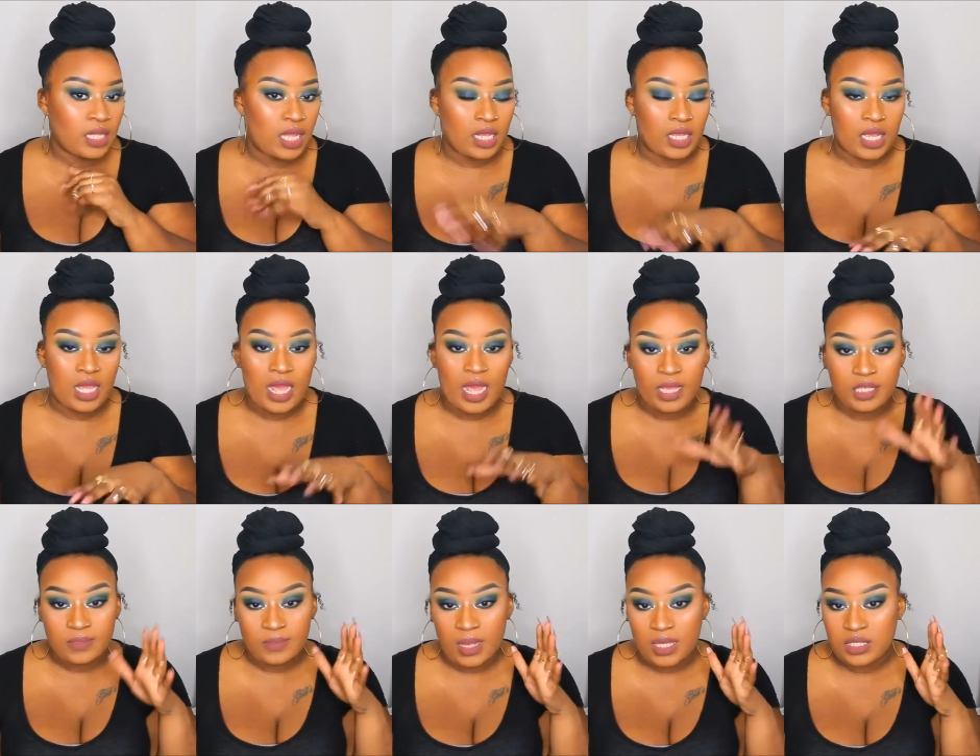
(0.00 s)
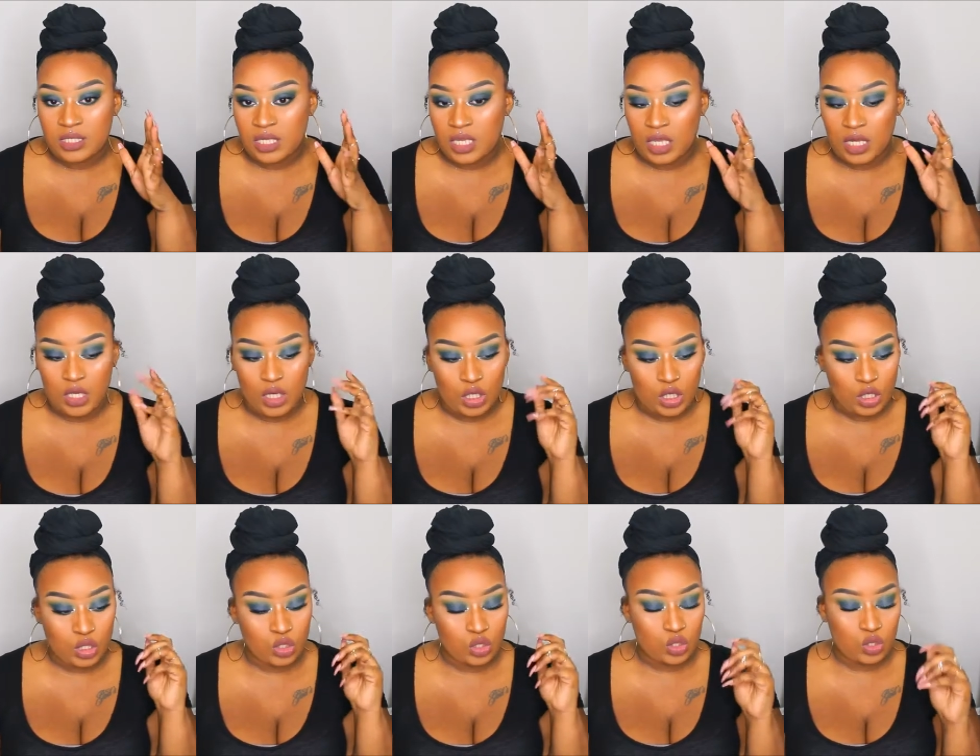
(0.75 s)
Like it has my skin
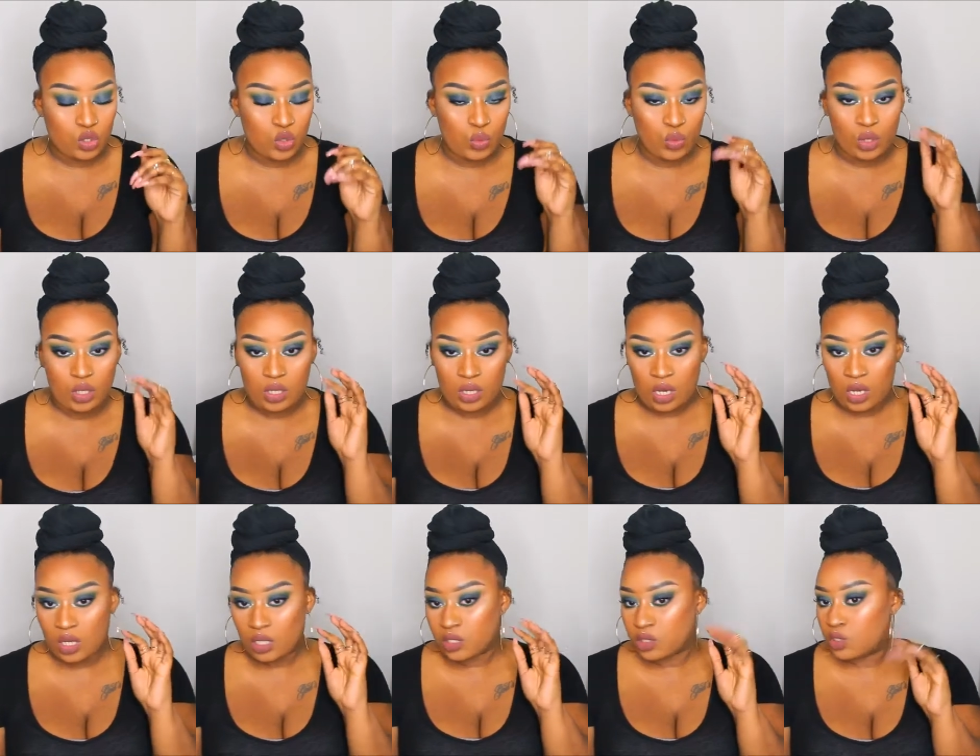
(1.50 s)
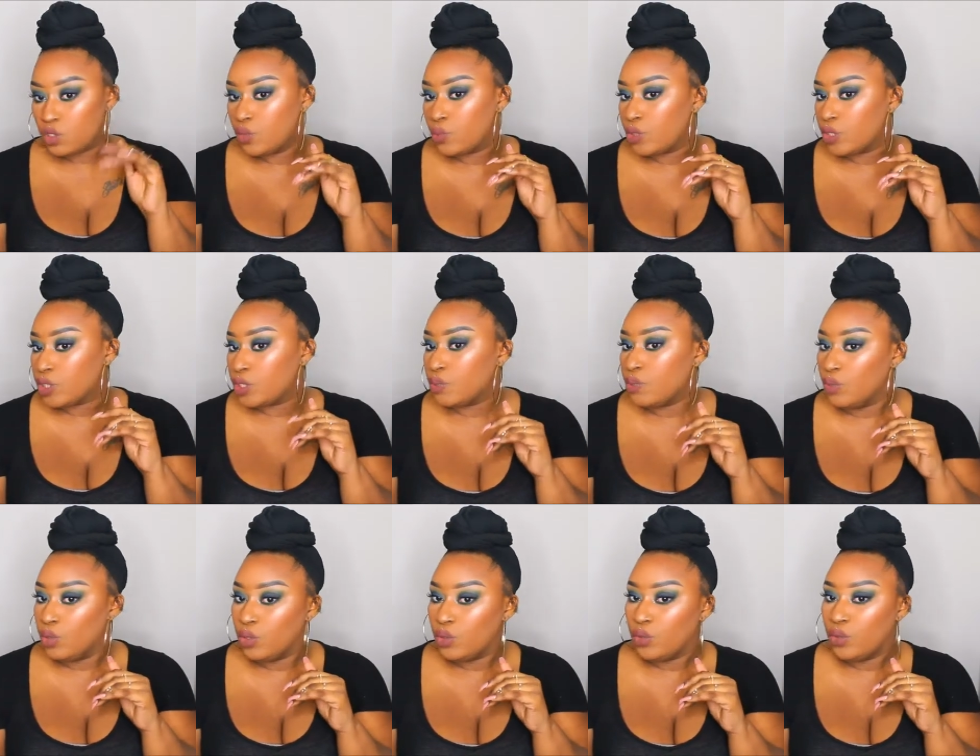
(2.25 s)
looking super super
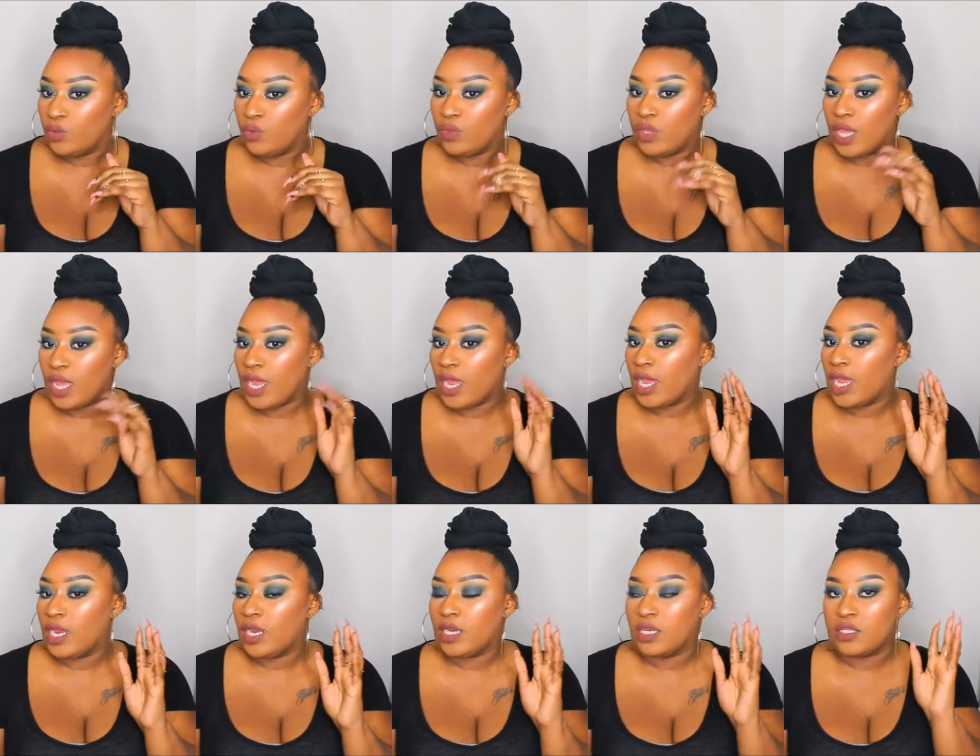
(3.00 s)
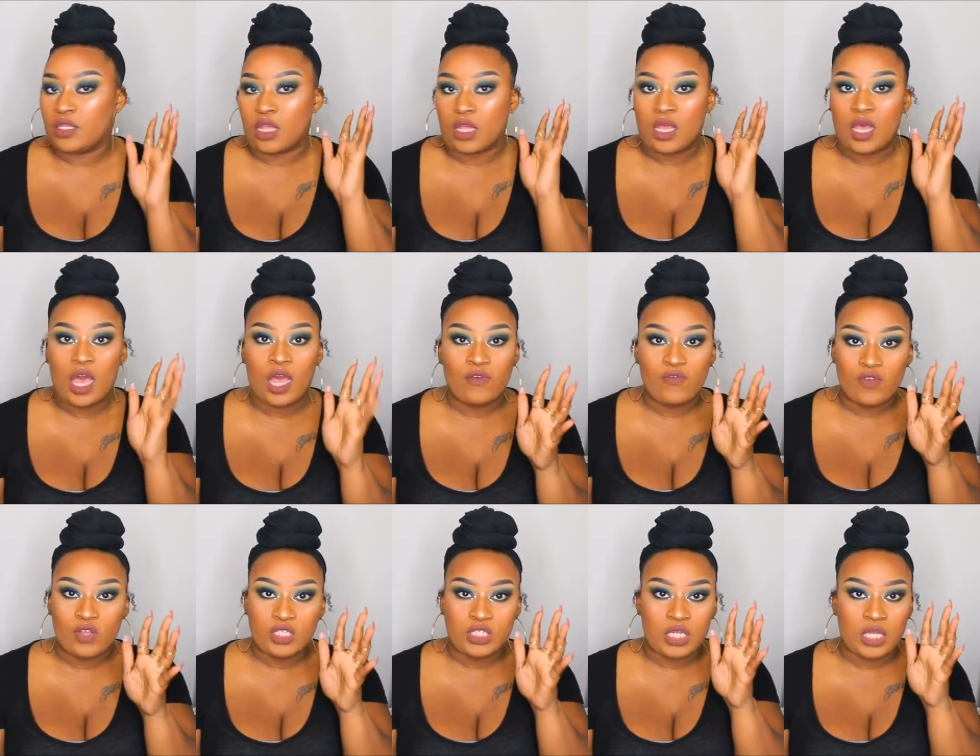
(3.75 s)
smooth and the
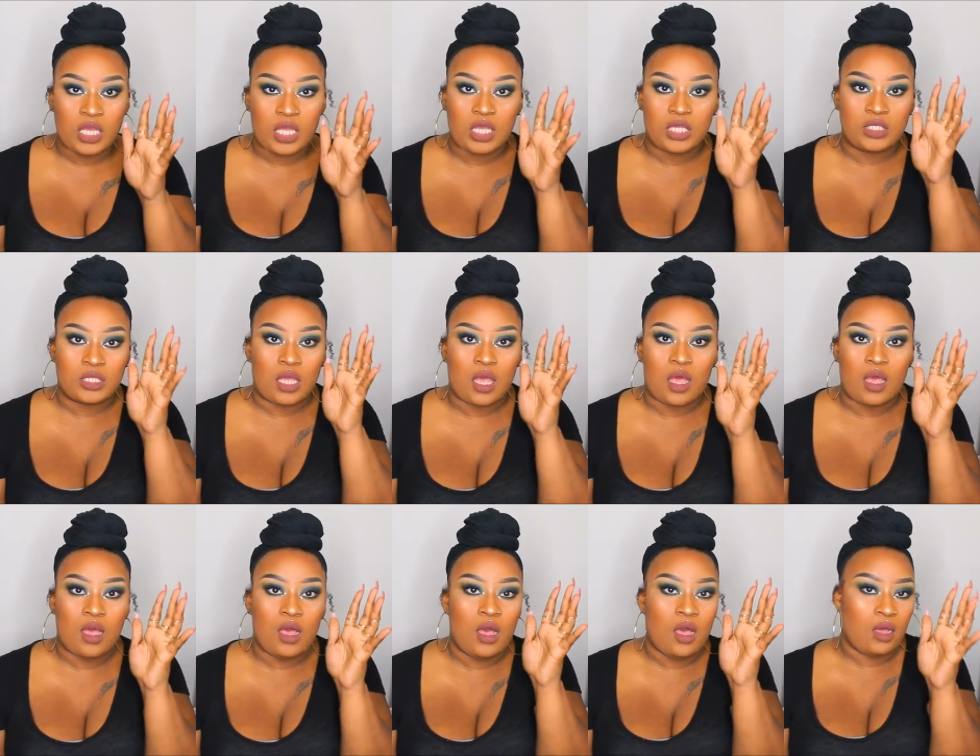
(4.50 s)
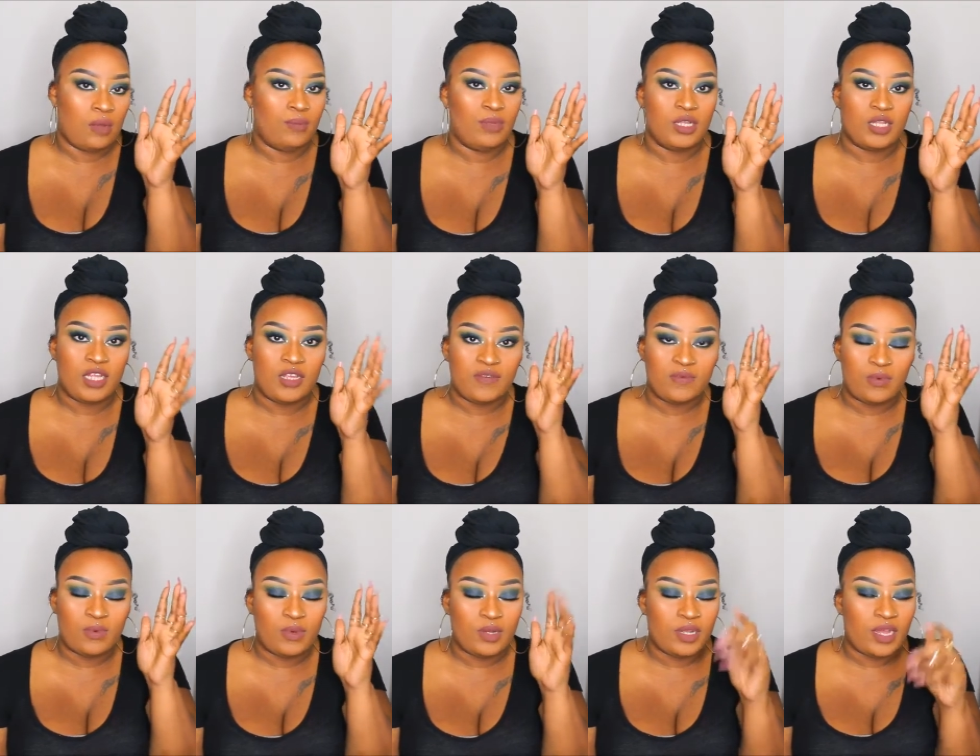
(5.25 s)
coverage is
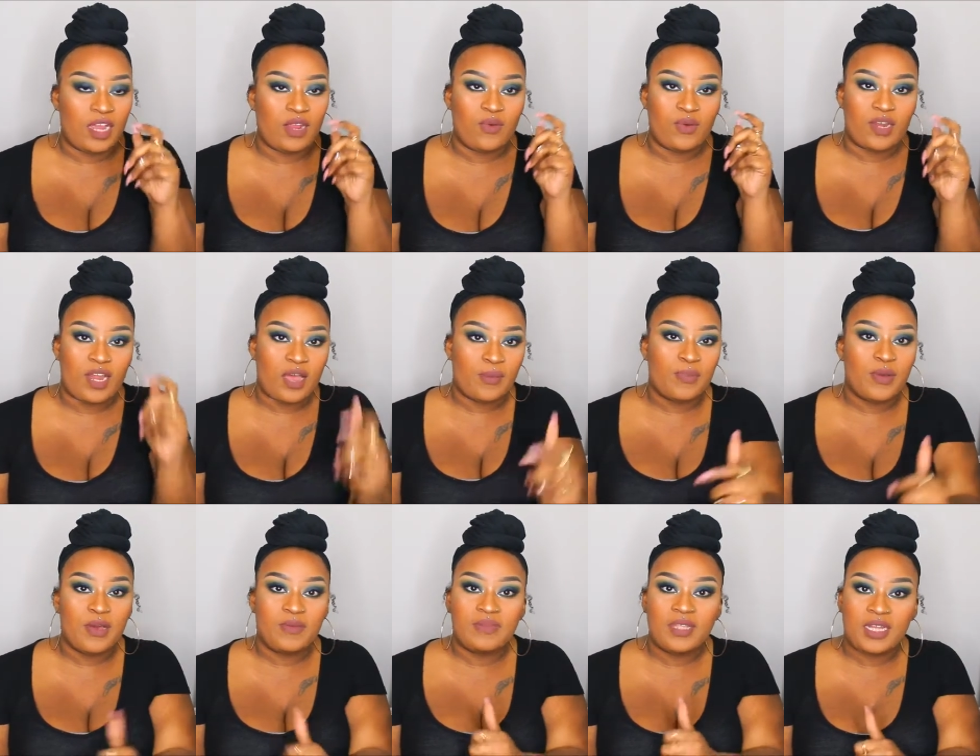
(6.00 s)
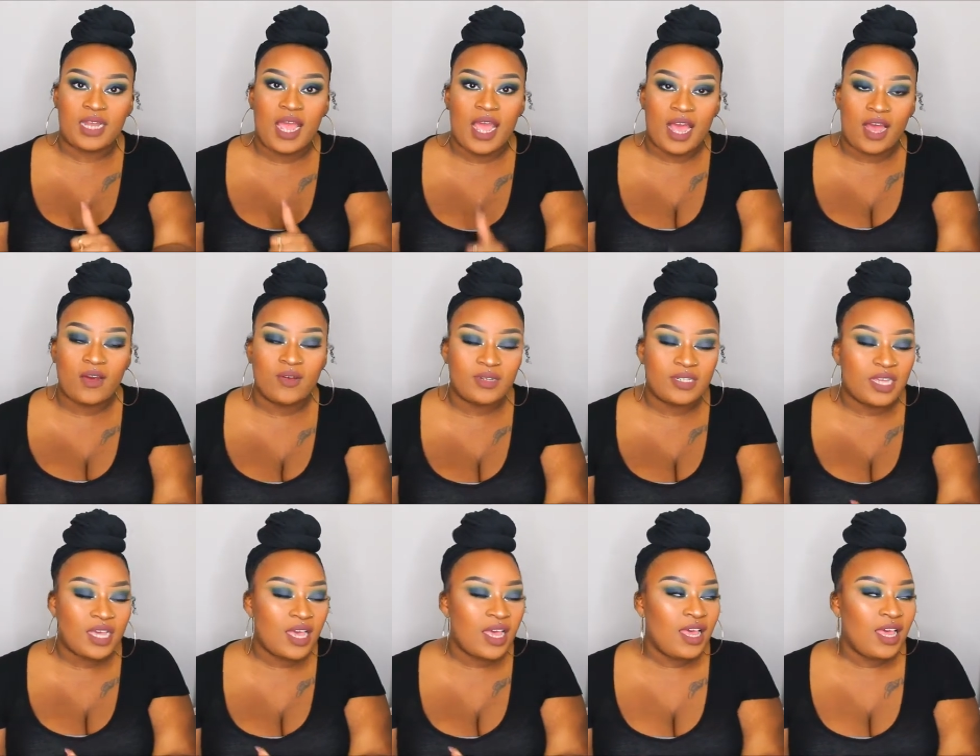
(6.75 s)
unbelievable like when I pumped it out